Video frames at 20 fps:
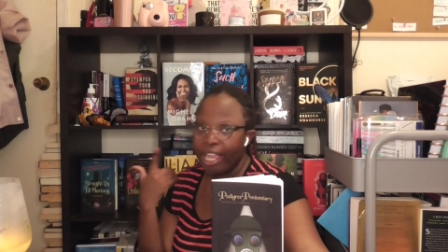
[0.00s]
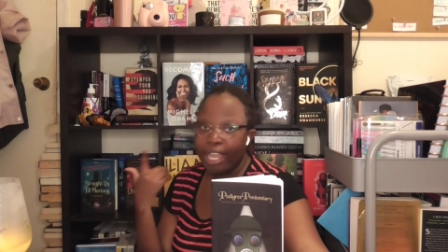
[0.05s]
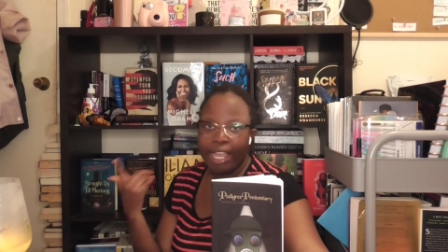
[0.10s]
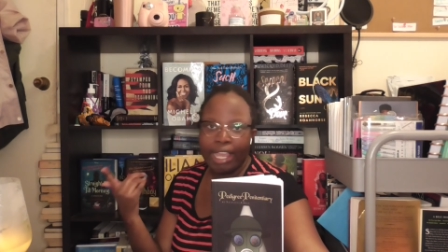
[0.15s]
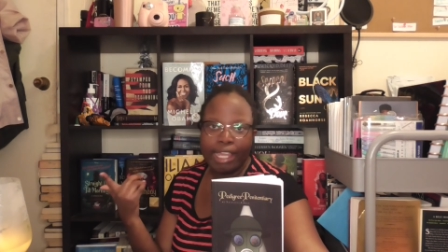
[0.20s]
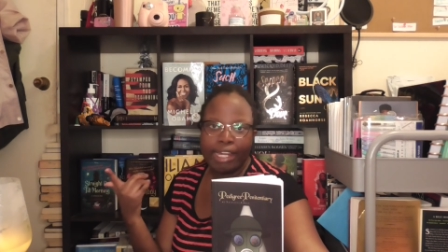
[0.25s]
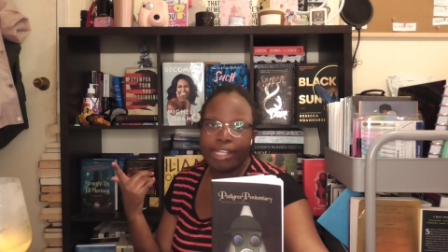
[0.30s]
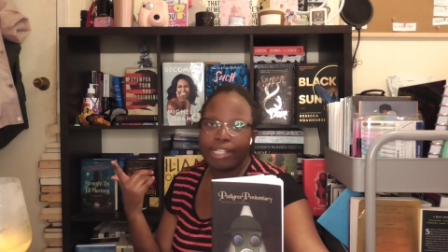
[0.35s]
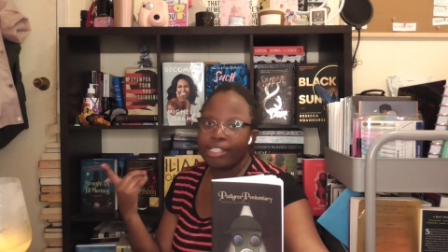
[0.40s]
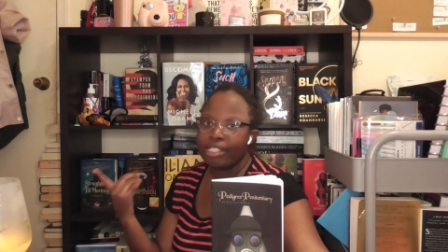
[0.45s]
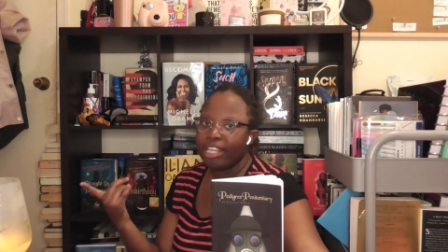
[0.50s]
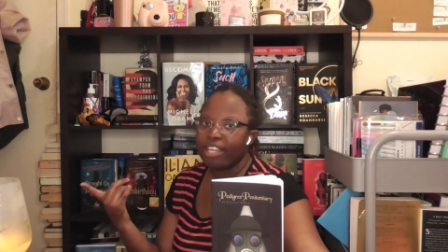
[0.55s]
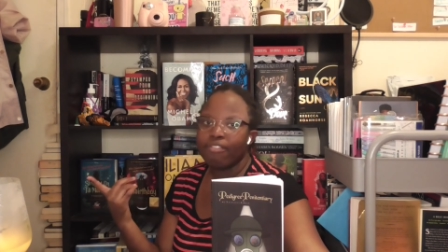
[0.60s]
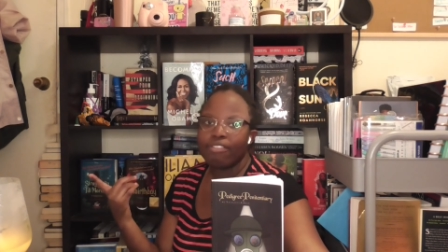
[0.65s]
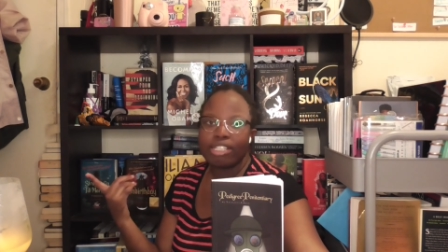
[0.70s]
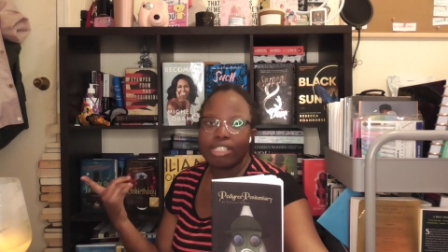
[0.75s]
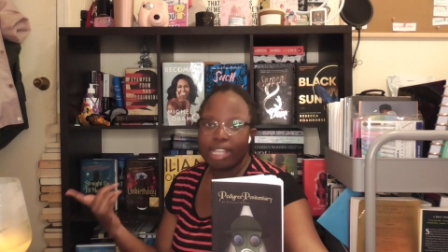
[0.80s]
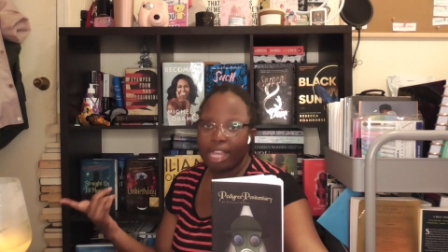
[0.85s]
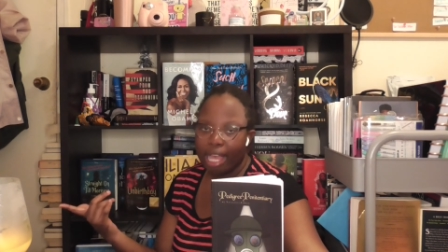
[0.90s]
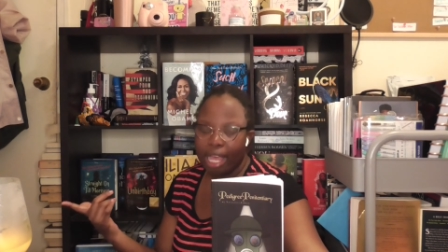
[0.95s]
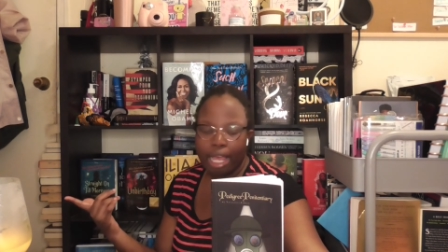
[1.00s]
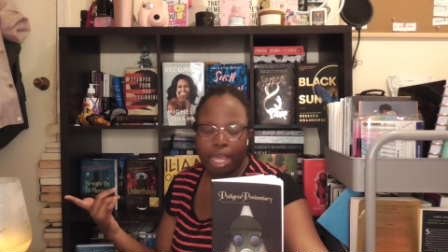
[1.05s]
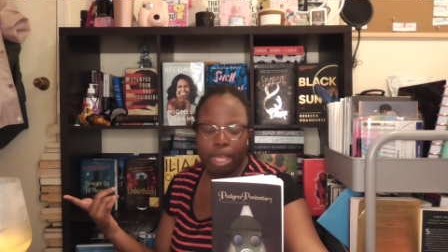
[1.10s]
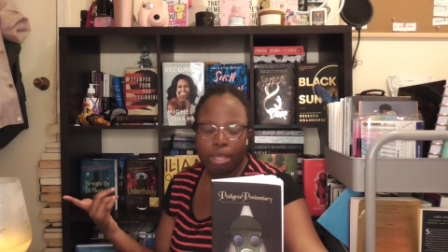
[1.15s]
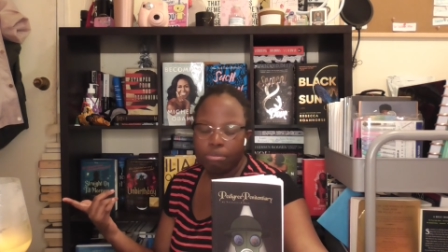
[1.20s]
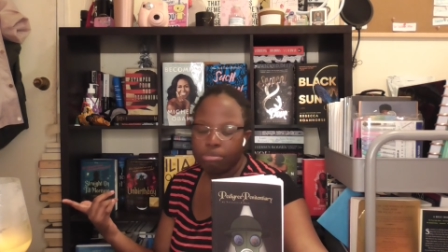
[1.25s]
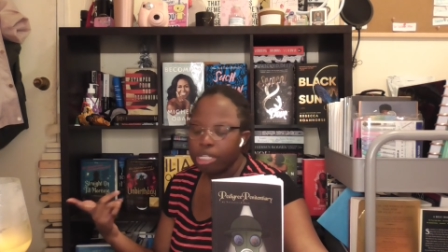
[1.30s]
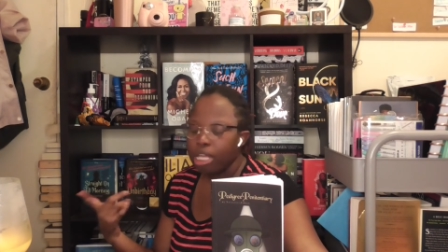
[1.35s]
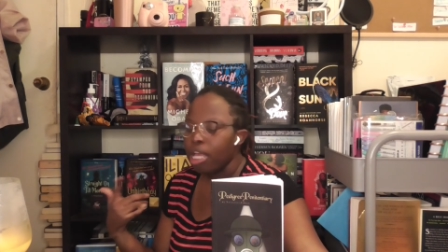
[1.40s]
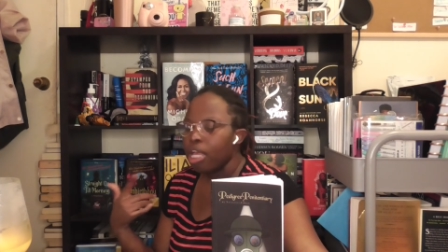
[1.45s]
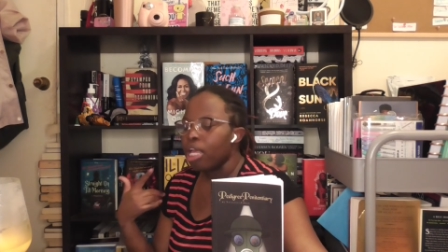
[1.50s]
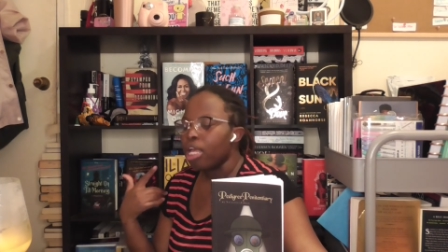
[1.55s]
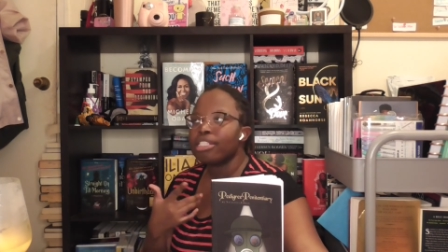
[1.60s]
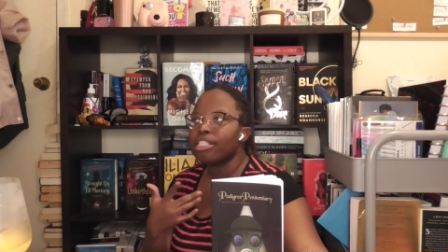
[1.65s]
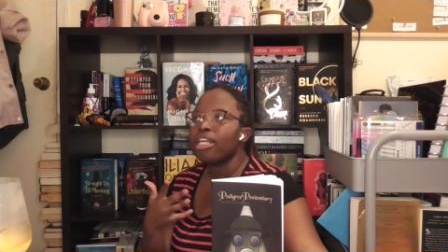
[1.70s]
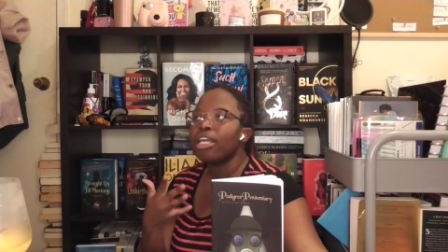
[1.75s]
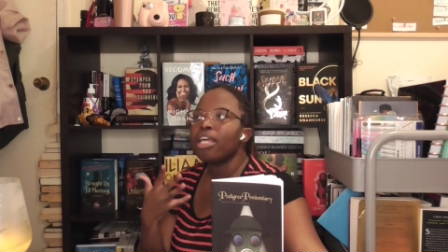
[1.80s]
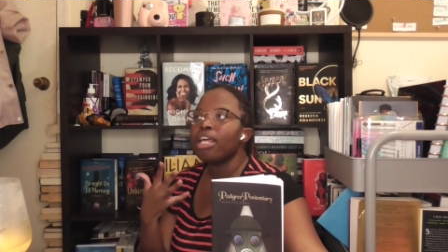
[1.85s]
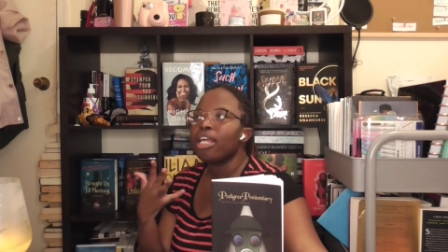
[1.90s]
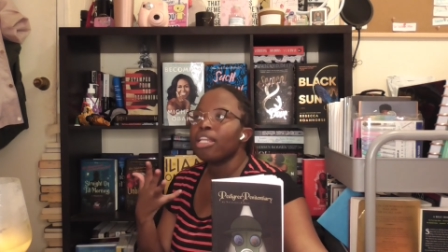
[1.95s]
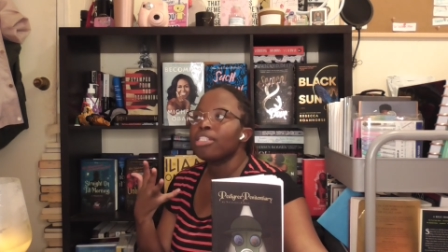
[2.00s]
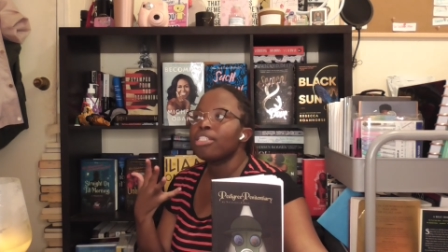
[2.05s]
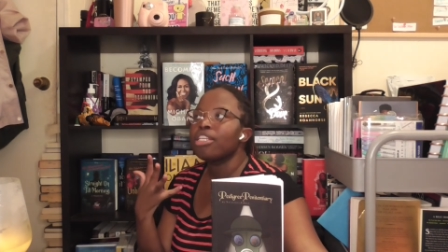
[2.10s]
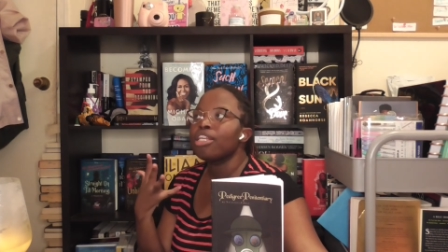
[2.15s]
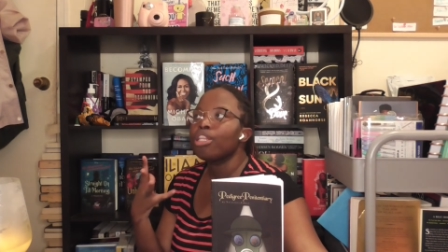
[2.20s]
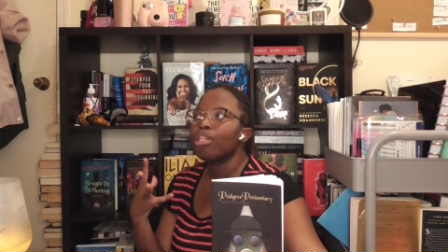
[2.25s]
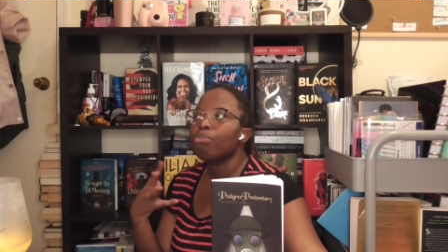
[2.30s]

87 times to, to